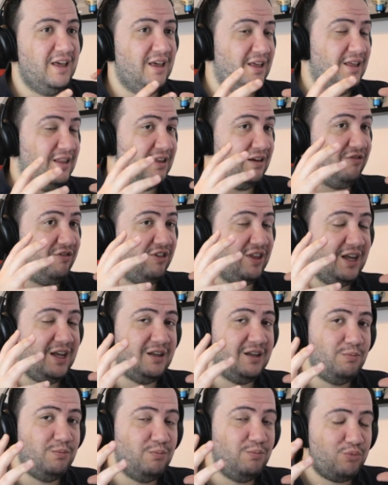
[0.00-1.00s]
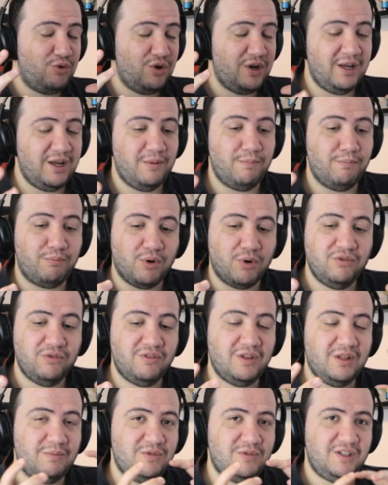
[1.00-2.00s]
If they can bring both
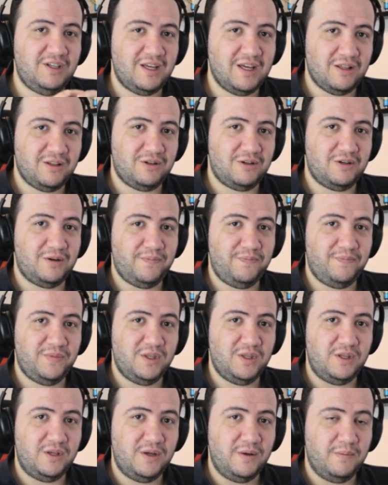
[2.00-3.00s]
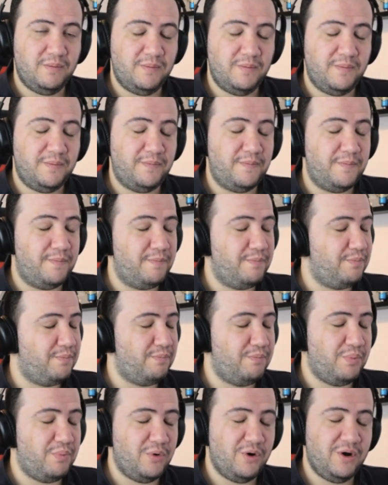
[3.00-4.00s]
of them together,
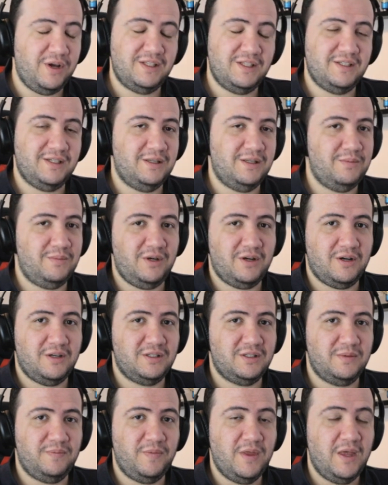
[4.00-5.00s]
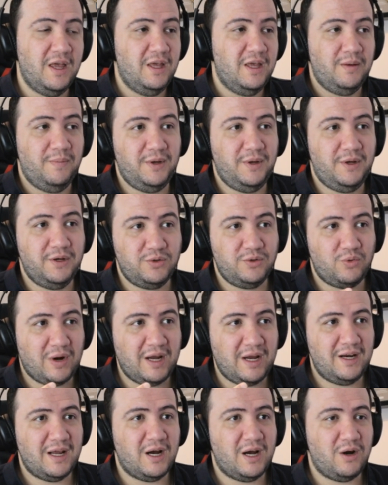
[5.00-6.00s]
boy, it's going to be awesome. Because
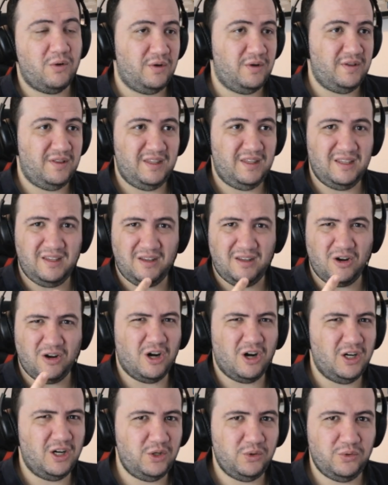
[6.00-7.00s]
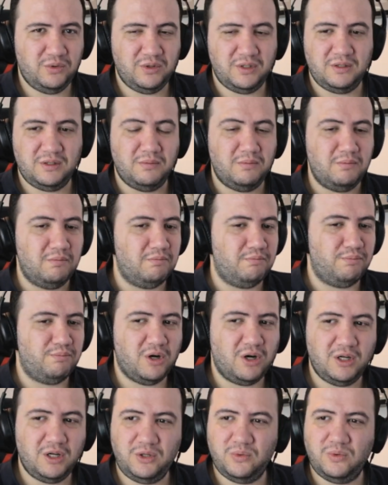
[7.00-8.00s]
right now, Hollywood,
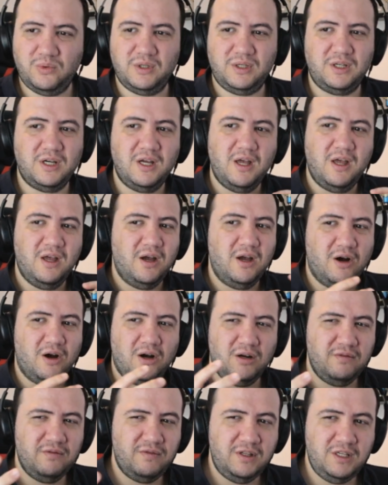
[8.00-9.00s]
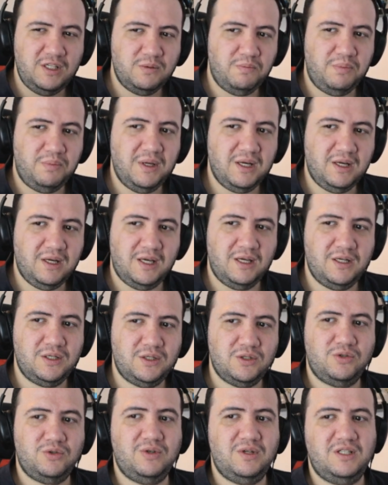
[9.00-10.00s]
Bollywood, all of these big
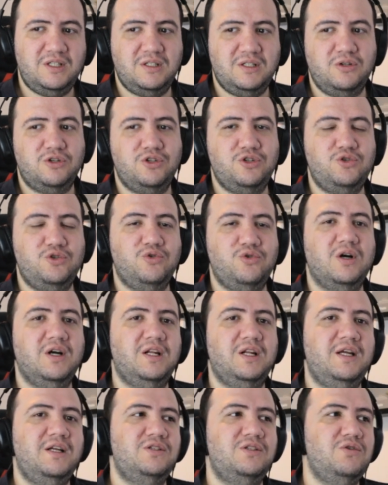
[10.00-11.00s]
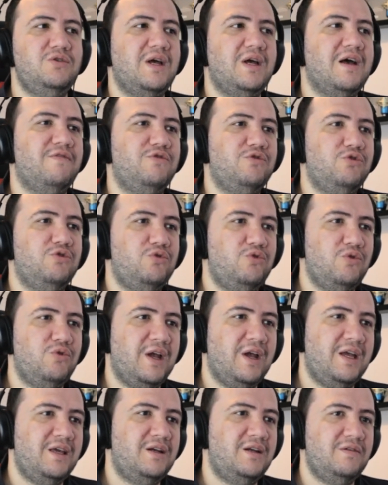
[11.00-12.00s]
industries, they're struggling to have
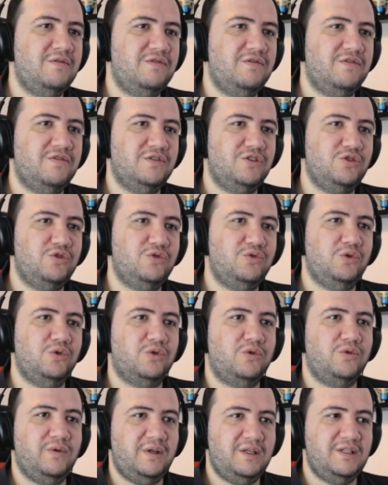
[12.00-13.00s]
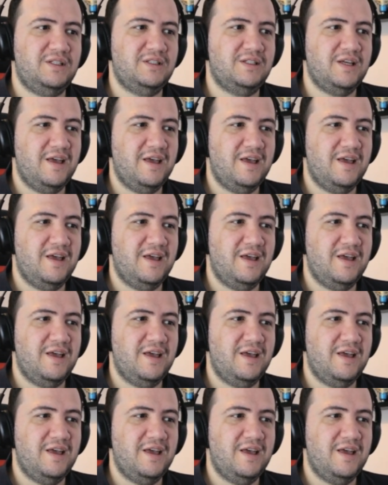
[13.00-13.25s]
creative stories.